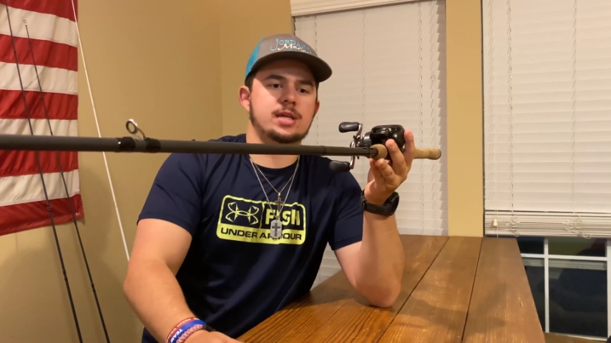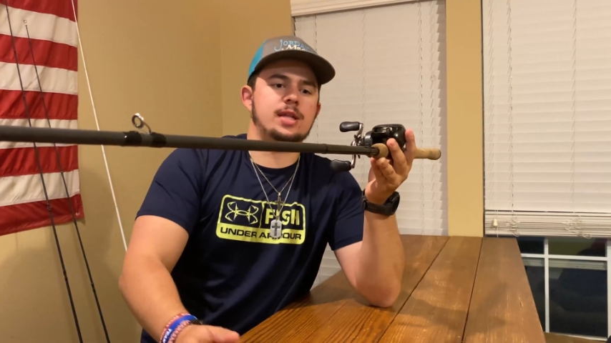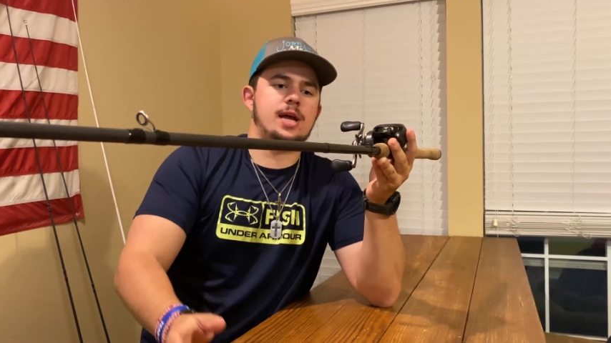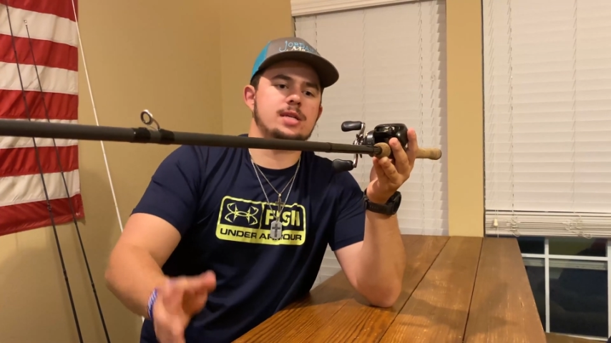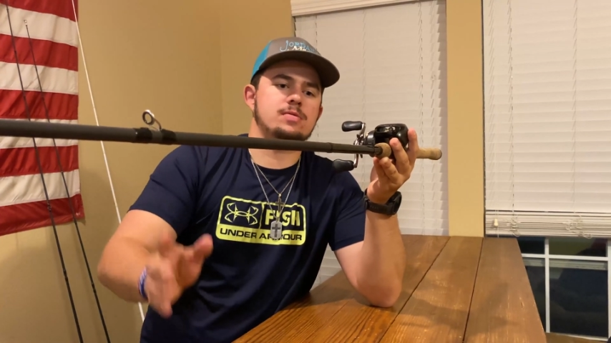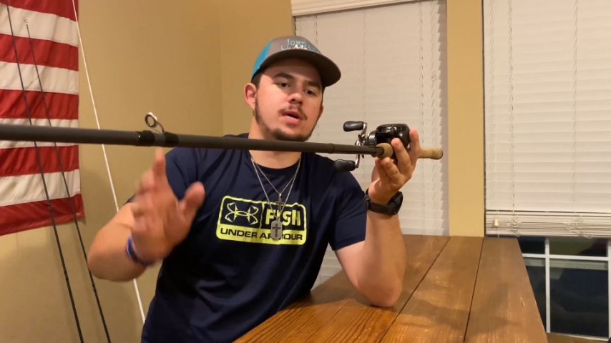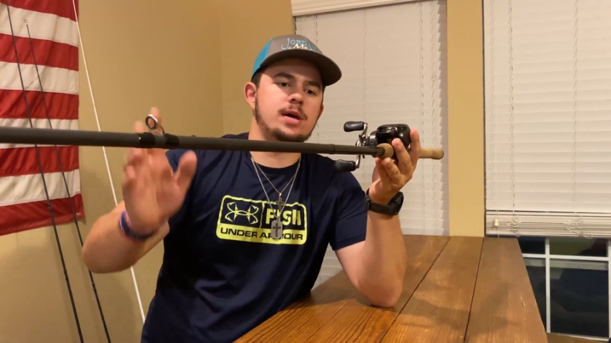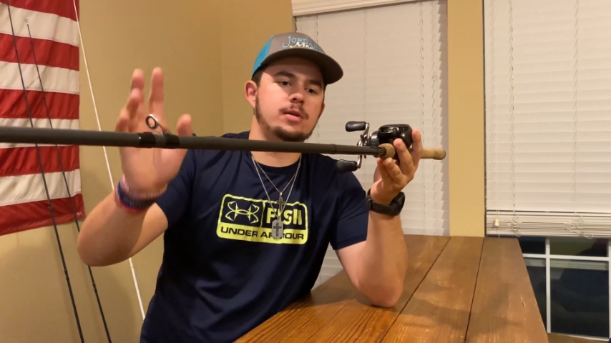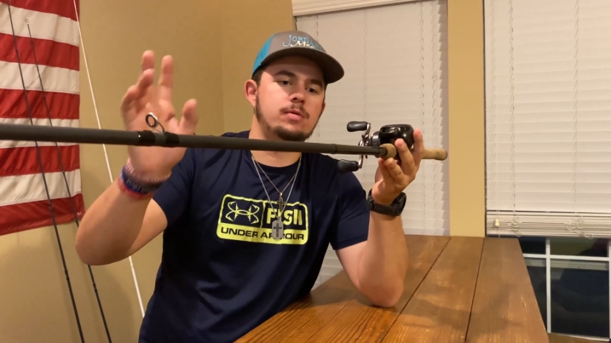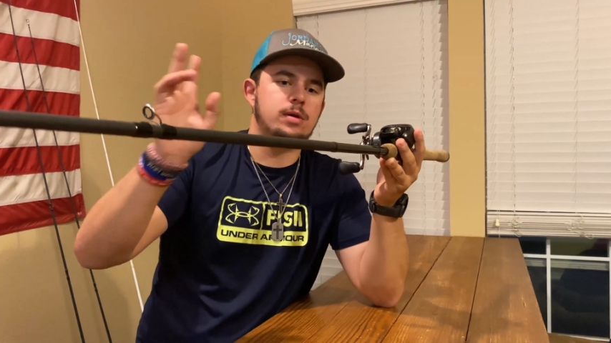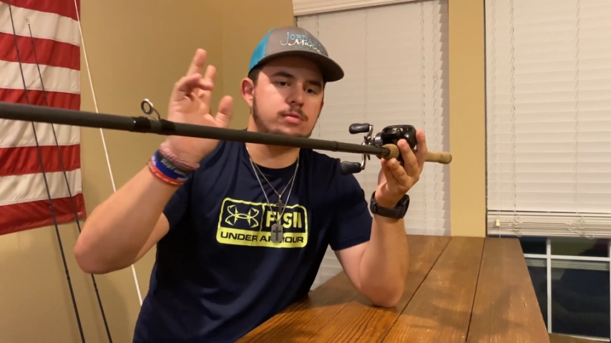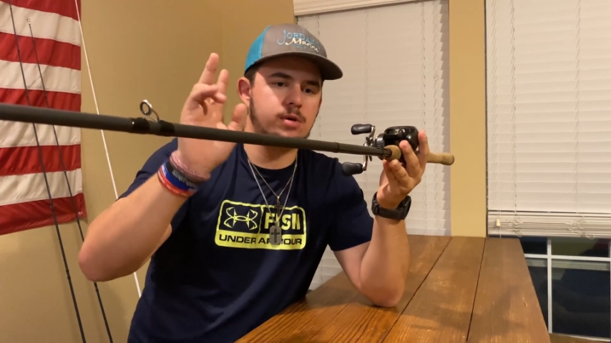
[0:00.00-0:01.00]
And that's why you
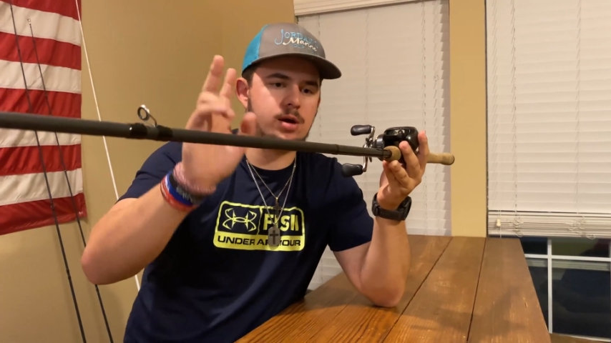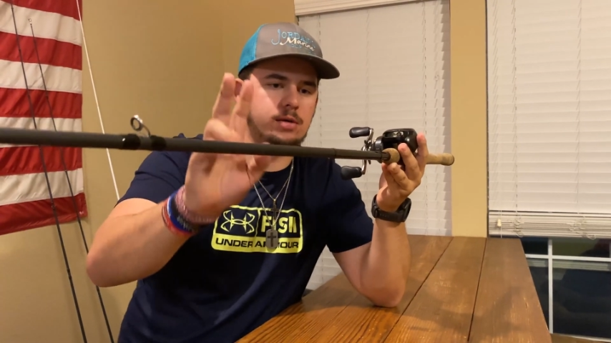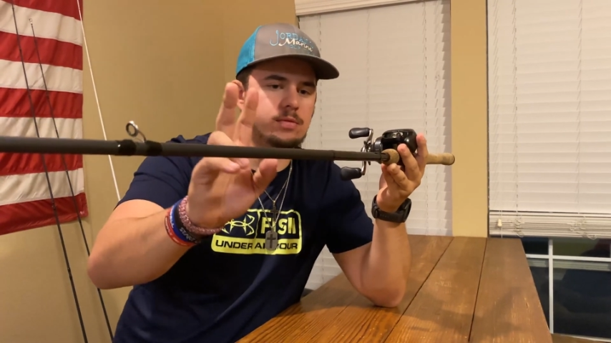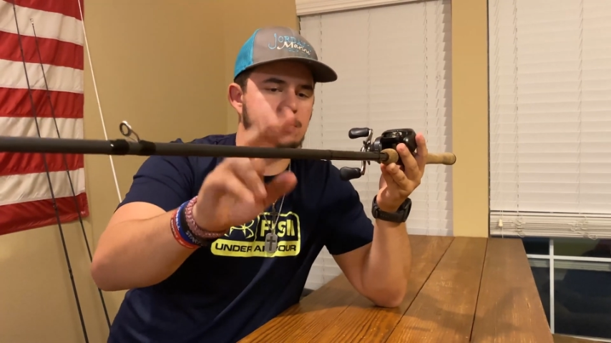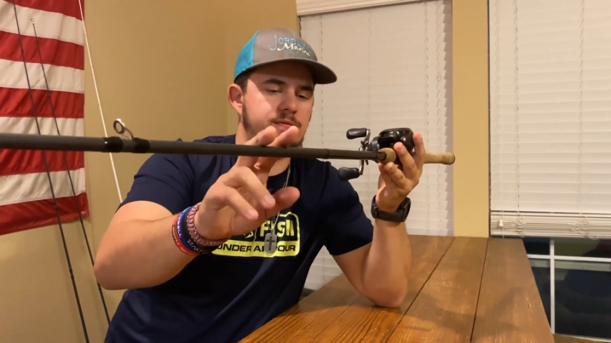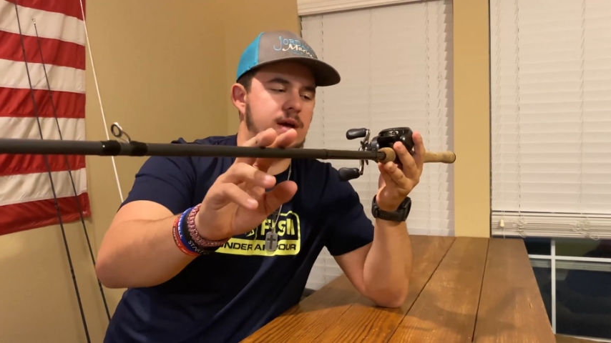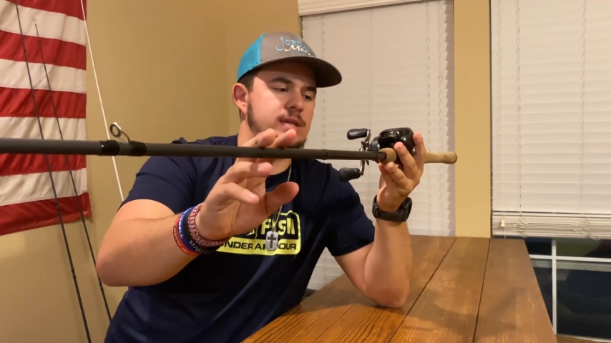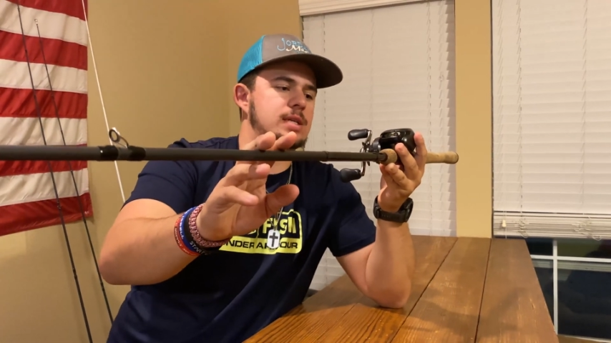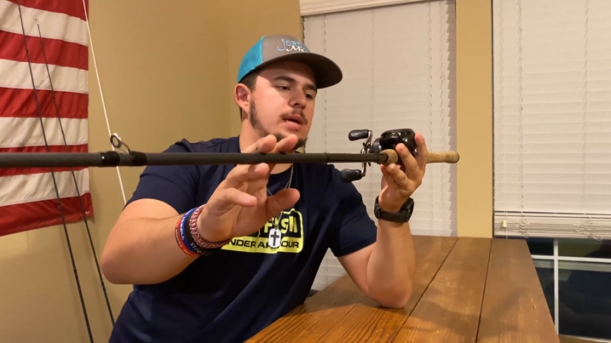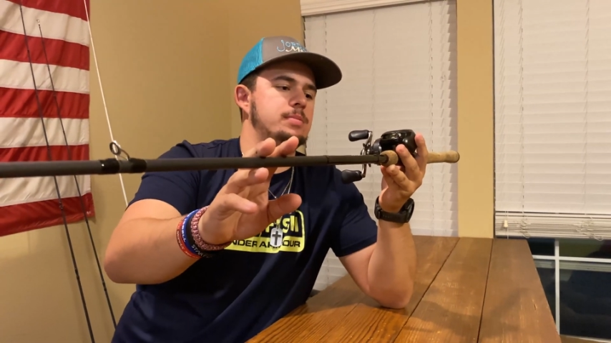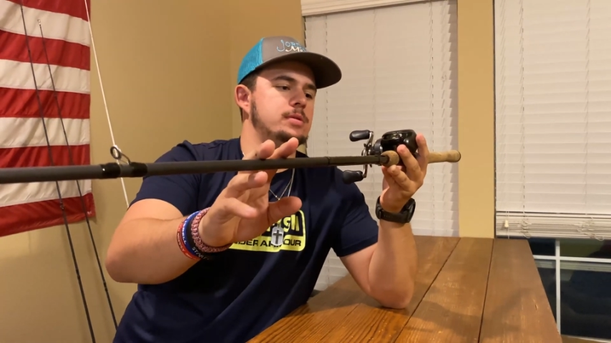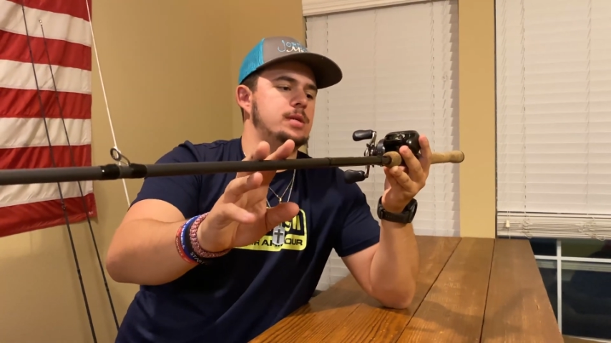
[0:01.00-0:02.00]
want a rod with fast
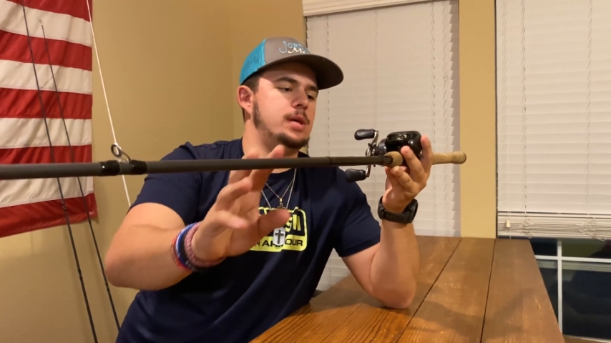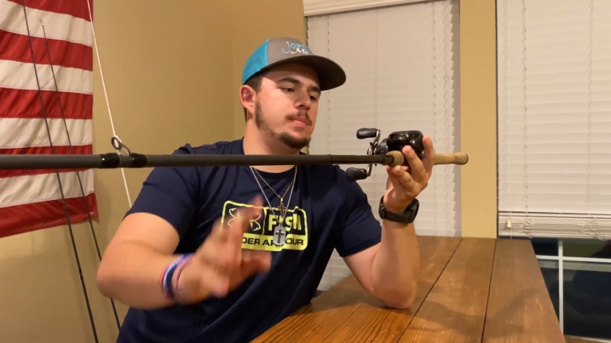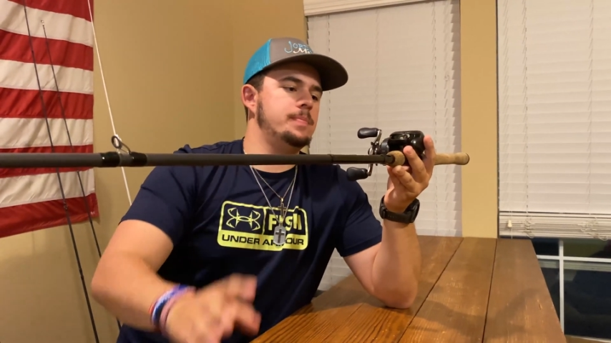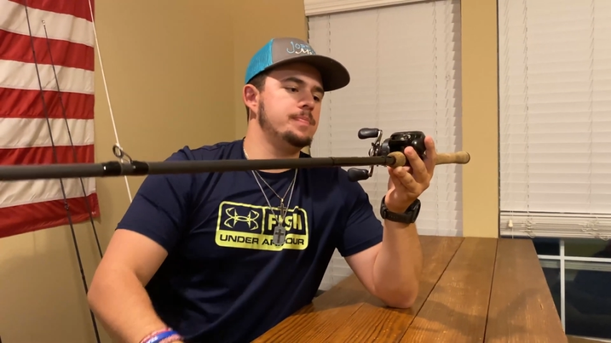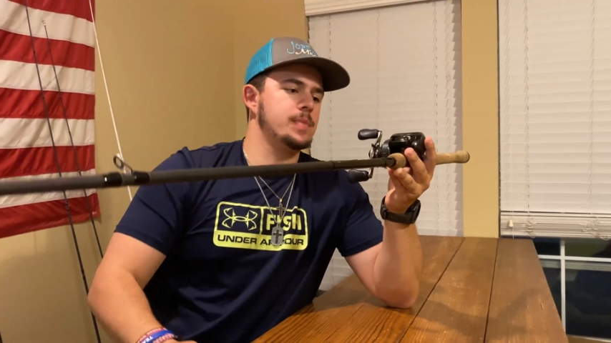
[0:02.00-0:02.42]
taper tip.